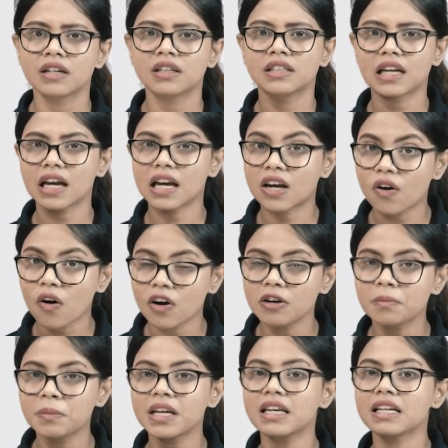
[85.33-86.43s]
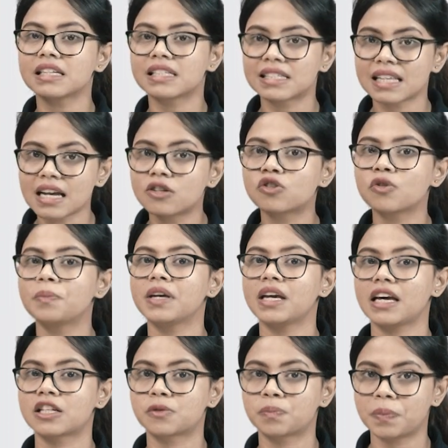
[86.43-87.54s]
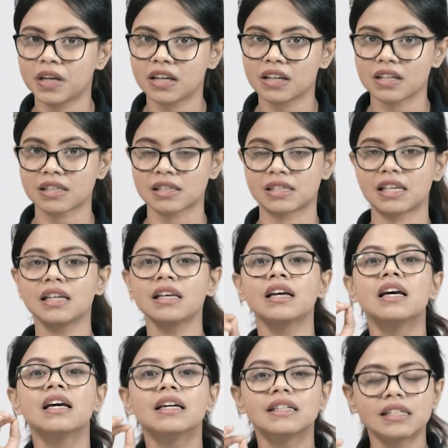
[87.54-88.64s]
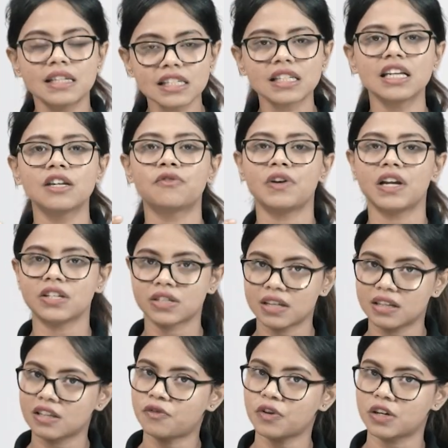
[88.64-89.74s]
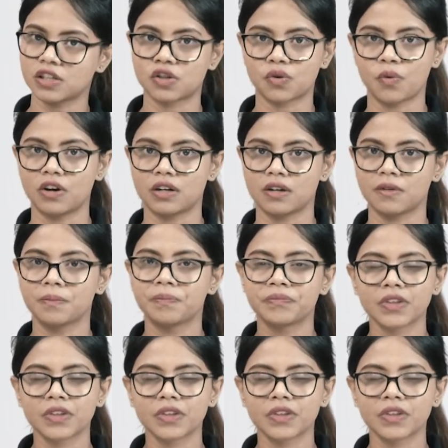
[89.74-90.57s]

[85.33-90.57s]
The economy is said to be experiencing disinflation in the first quarter.